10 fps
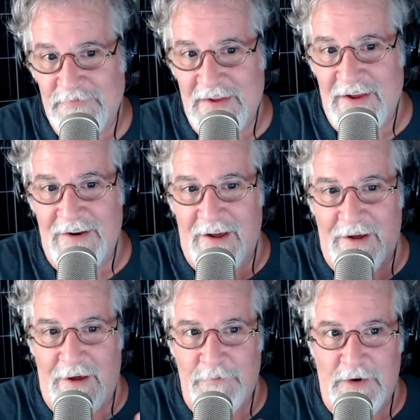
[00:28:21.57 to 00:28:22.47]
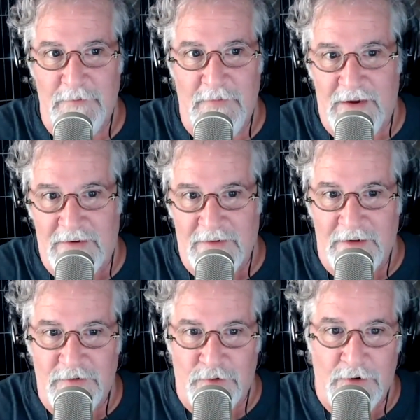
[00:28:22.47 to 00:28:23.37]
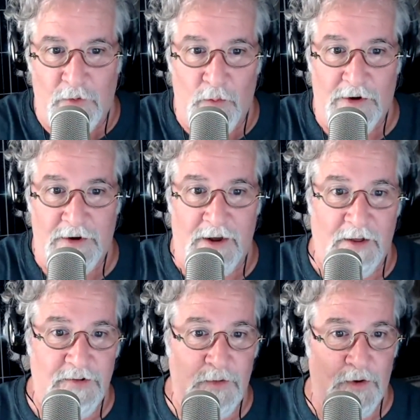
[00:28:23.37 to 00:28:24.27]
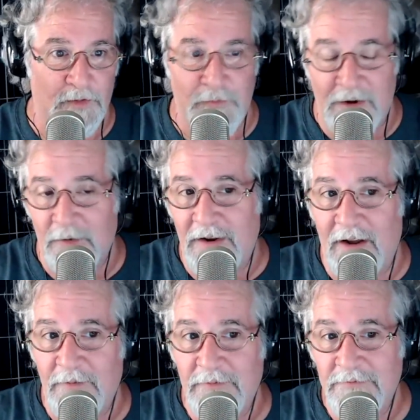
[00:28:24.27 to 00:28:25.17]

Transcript: And I'm going to make like sort of a weird analogy, which may or may not,